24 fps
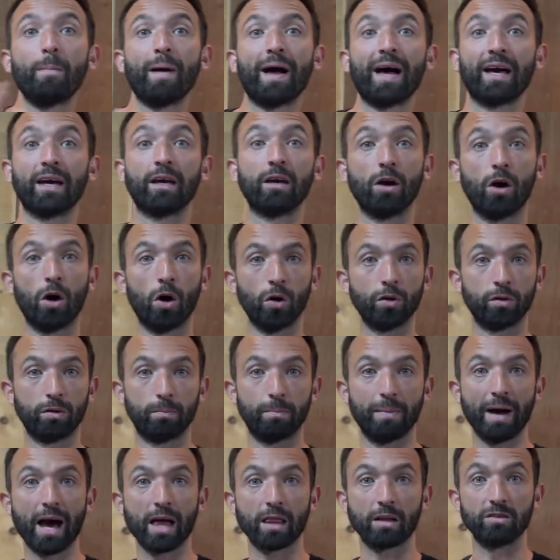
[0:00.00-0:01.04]
back
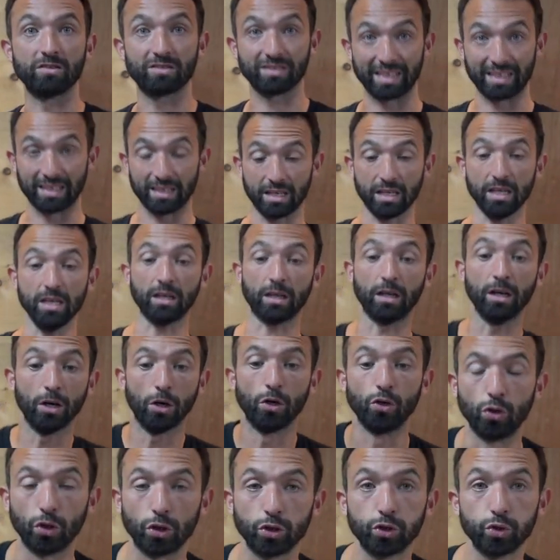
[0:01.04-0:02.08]
underbalanced, and here
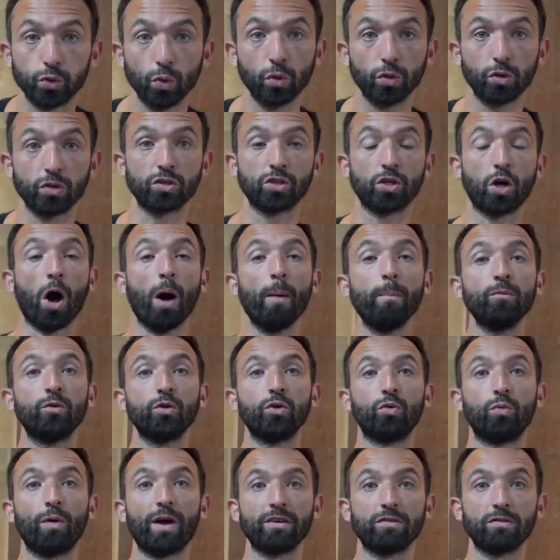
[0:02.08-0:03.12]
your shoulders come to
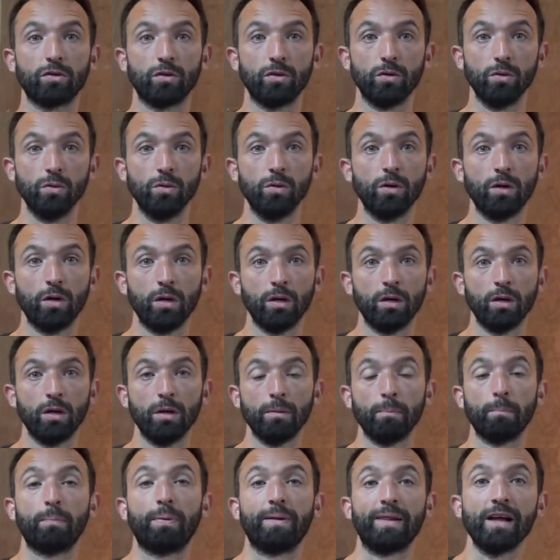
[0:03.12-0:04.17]
the rescue,
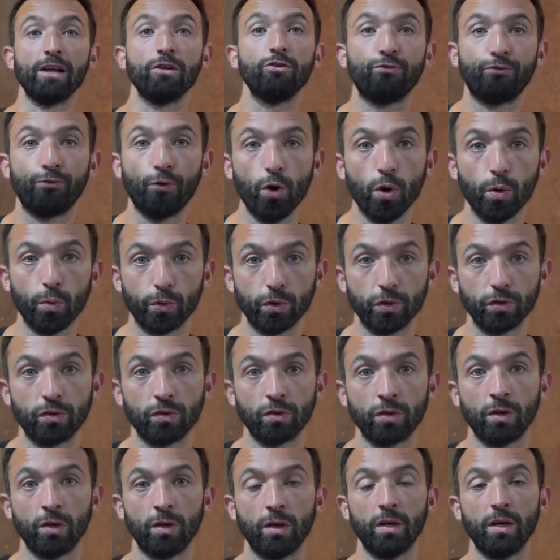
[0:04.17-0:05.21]
planche forward,
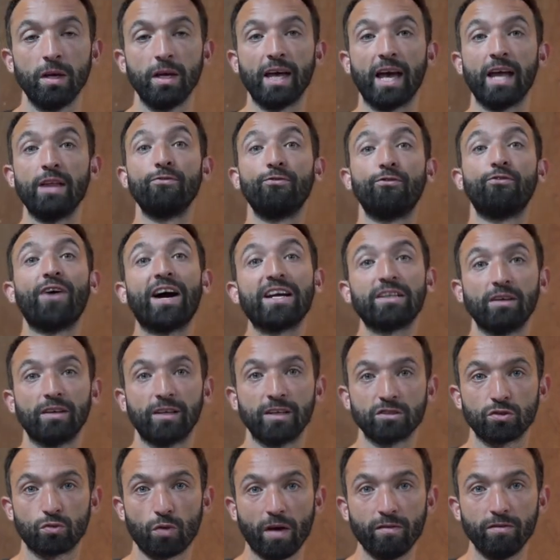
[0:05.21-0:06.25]
and fight
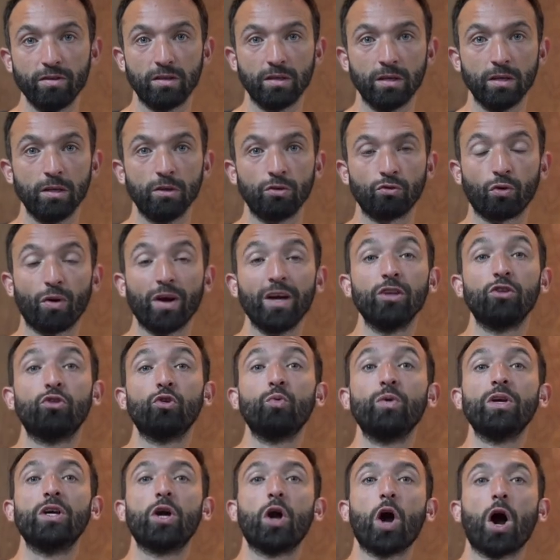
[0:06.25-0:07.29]
against gravity, trying
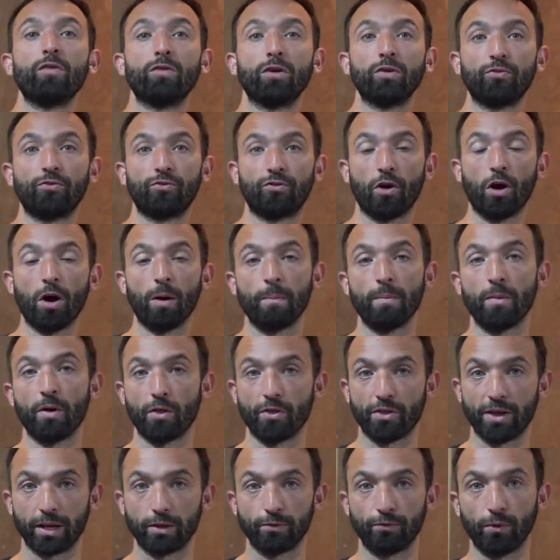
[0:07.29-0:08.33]
to recover from
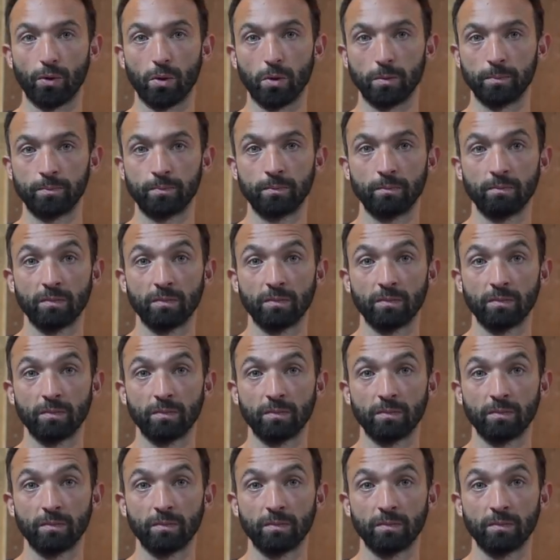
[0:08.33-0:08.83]
that fall.